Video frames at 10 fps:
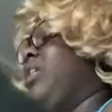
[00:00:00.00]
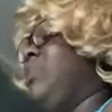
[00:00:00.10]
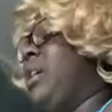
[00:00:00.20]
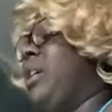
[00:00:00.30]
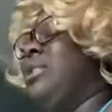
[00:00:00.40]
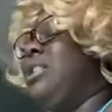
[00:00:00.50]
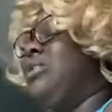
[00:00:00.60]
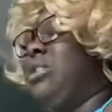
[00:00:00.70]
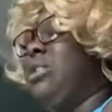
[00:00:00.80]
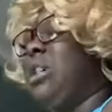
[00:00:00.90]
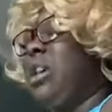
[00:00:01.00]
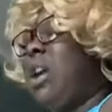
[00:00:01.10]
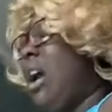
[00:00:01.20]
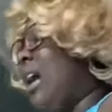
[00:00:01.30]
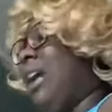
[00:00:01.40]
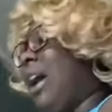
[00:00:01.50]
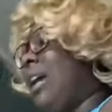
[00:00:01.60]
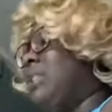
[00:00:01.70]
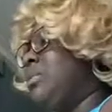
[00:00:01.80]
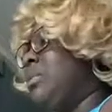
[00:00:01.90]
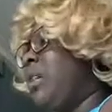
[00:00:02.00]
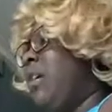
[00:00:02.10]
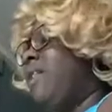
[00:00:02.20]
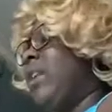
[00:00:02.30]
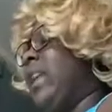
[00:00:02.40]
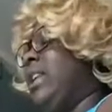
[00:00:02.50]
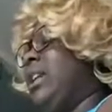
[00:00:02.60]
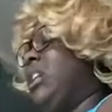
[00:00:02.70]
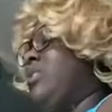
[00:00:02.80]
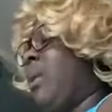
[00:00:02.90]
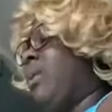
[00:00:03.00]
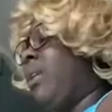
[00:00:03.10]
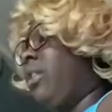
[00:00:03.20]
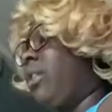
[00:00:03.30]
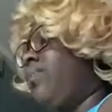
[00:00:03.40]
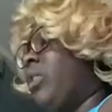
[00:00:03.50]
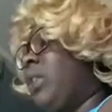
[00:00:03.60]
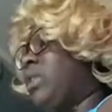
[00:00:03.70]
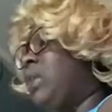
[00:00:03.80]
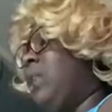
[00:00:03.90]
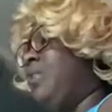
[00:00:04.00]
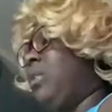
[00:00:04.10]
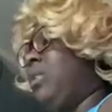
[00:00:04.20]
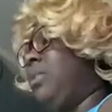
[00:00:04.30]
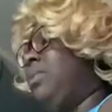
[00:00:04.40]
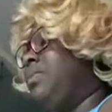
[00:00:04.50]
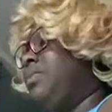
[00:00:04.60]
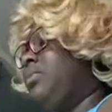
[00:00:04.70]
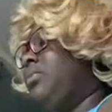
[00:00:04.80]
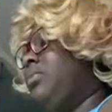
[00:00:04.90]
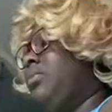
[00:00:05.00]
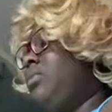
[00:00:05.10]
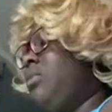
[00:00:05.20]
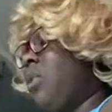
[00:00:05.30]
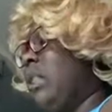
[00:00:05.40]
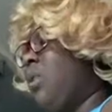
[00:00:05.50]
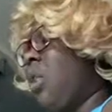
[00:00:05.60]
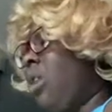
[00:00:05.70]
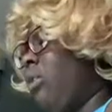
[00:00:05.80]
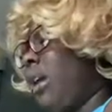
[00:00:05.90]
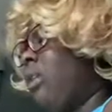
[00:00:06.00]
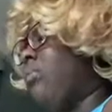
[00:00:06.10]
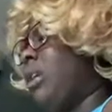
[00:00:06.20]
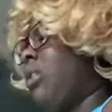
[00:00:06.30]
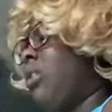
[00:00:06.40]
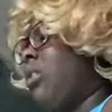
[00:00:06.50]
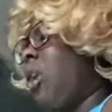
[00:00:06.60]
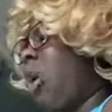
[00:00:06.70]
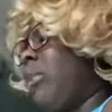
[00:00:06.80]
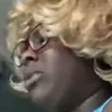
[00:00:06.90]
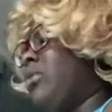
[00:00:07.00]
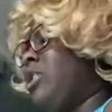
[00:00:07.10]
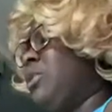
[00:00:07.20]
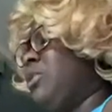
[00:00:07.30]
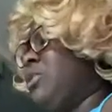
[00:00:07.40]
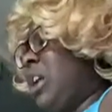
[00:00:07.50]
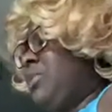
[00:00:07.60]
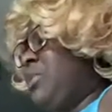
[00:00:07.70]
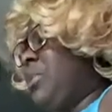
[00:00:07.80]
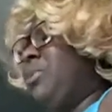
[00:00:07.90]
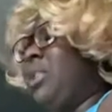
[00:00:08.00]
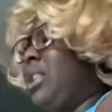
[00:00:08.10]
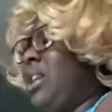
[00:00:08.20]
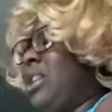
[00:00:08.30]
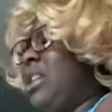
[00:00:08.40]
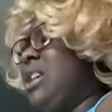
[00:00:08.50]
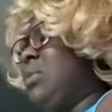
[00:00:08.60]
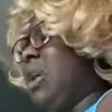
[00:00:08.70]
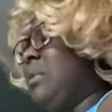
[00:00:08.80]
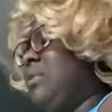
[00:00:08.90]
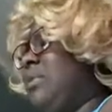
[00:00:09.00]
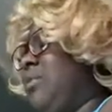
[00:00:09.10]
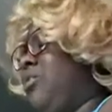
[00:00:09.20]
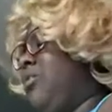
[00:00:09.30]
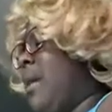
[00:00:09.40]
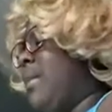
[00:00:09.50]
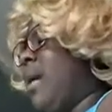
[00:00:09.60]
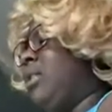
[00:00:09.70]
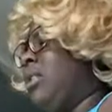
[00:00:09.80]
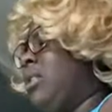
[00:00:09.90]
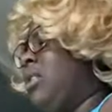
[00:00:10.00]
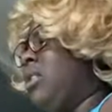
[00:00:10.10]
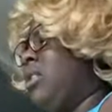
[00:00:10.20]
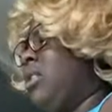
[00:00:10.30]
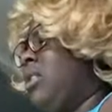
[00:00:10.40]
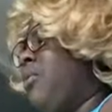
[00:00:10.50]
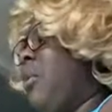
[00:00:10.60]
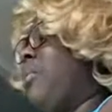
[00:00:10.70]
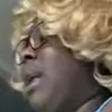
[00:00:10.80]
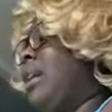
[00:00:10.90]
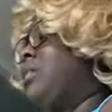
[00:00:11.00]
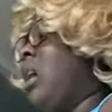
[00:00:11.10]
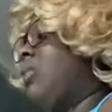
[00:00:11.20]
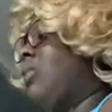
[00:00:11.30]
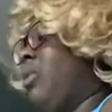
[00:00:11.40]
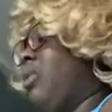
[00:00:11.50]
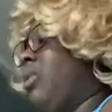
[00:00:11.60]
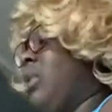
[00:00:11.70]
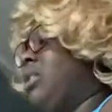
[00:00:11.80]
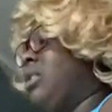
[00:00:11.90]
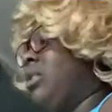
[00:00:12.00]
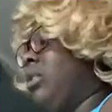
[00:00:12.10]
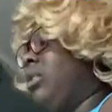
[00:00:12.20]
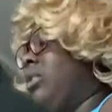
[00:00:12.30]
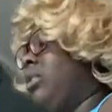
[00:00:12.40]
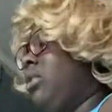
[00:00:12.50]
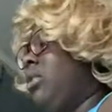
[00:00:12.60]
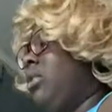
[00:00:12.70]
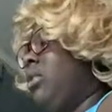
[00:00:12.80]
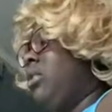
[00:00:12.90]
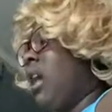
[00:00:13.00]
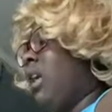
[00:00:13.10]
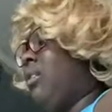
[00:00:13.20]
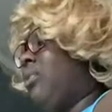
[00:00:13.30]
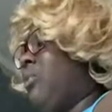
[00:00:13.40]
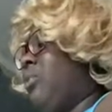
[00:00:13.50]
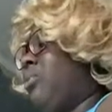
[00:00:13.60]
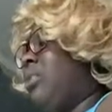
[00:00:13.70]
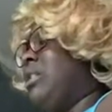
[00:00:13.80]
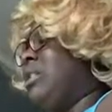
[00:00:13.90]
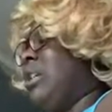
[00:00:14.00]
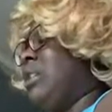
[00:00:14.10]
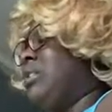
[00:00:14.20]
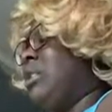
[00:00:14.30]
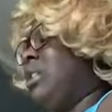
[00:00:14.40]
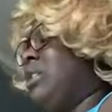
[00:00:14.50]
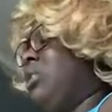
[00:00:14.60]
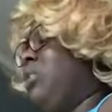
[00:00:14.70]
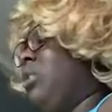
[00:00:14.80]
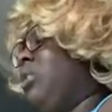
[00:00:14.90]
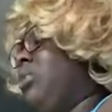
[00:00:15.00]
my ancestors. I gasped, fighting to catch my breath. That's when I felt them. They were all around me, almost visible shapes shimmering like the heat waves lifting from my balcony from a blacktop road in summer. I could feel them pressed against me as they twirled and